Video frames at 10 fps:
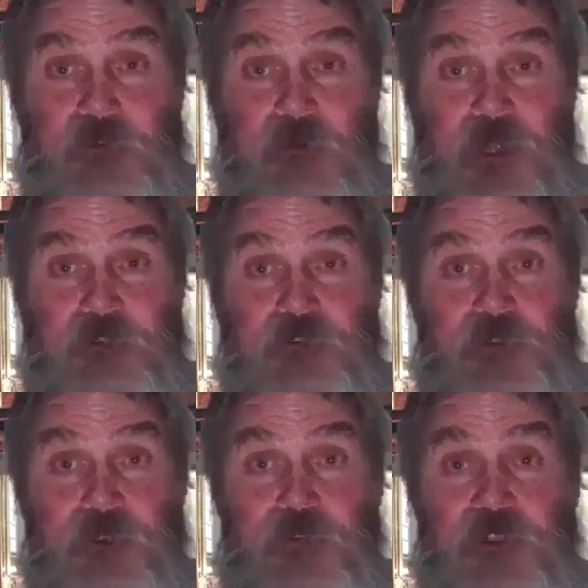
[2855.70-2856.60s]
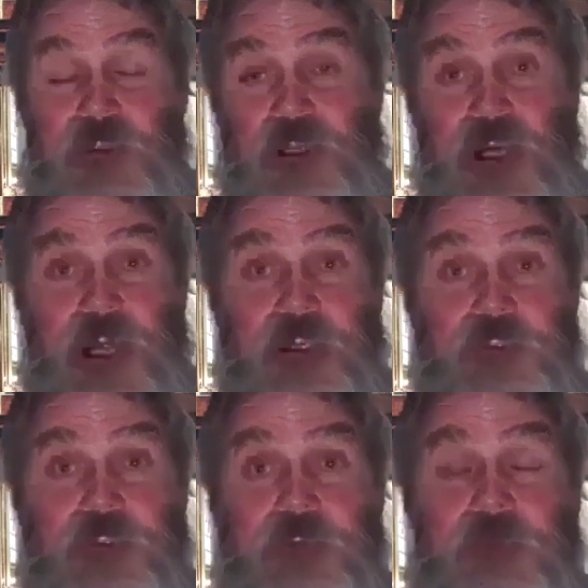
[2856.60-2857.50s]
Most of those guys were
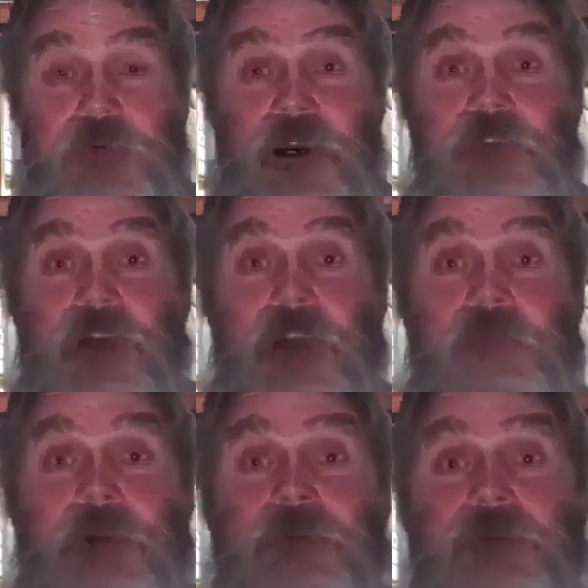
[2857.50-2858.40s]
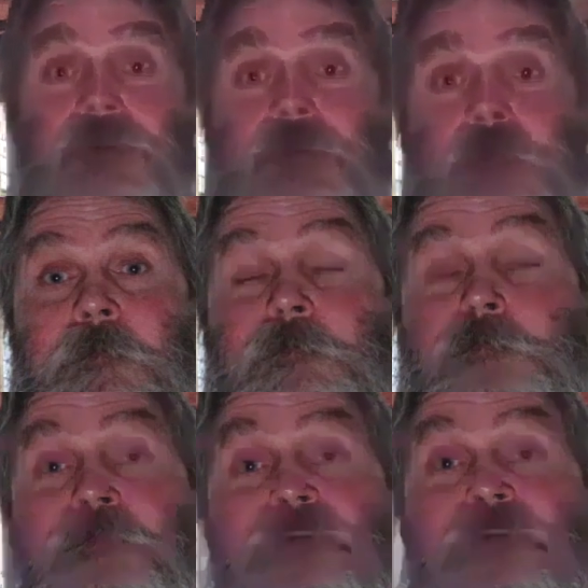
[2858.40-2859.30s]
servant, Elijah, prophet like
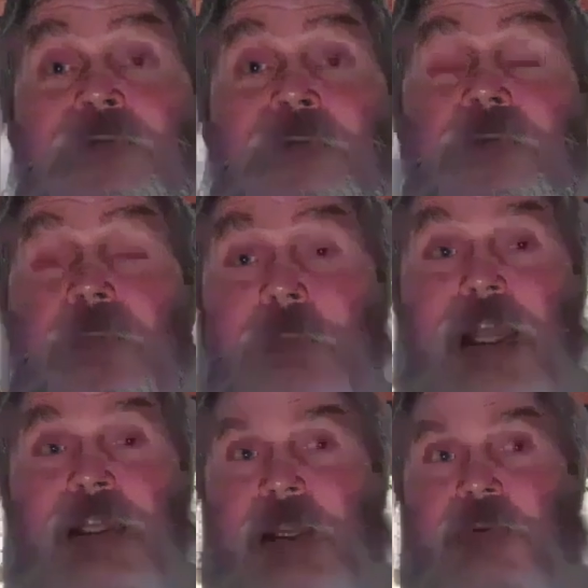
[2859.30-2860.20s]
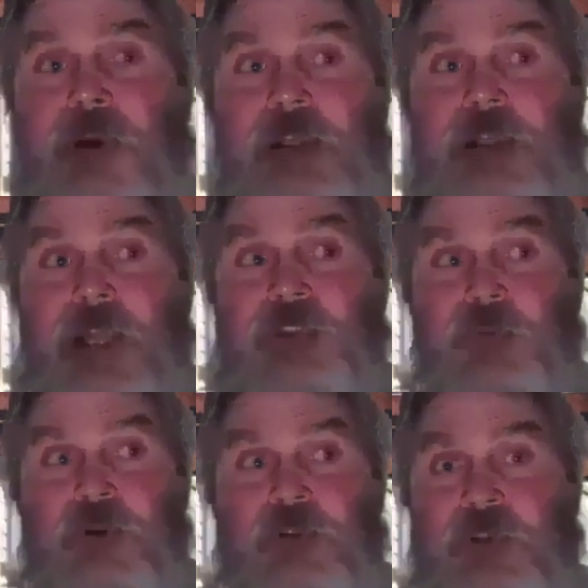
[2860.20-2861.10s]
Moses. Now,
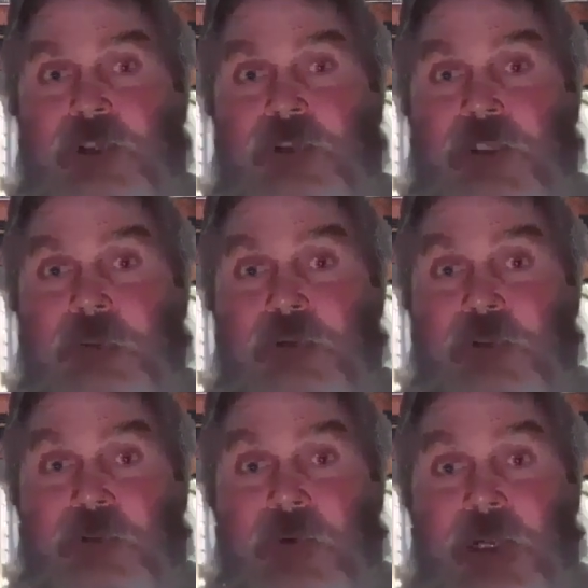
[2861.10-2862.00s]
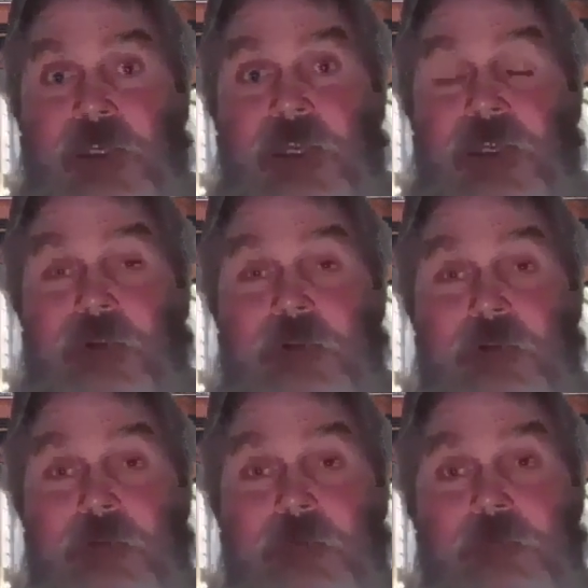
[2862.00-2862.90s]
I can't write God's words if he doesn't tell me what
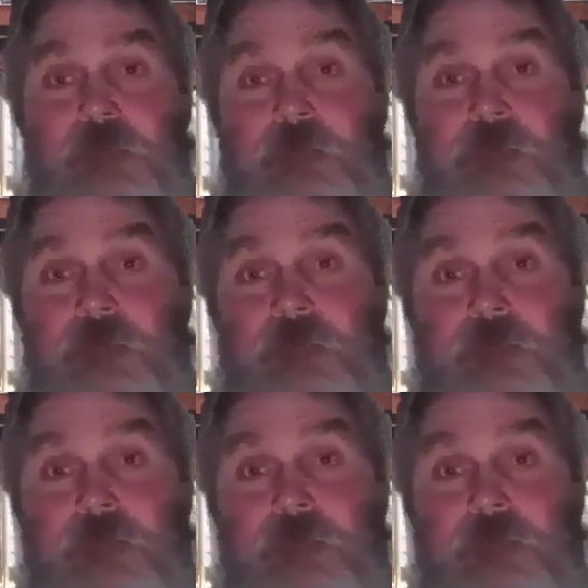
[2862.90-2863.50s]
to write down.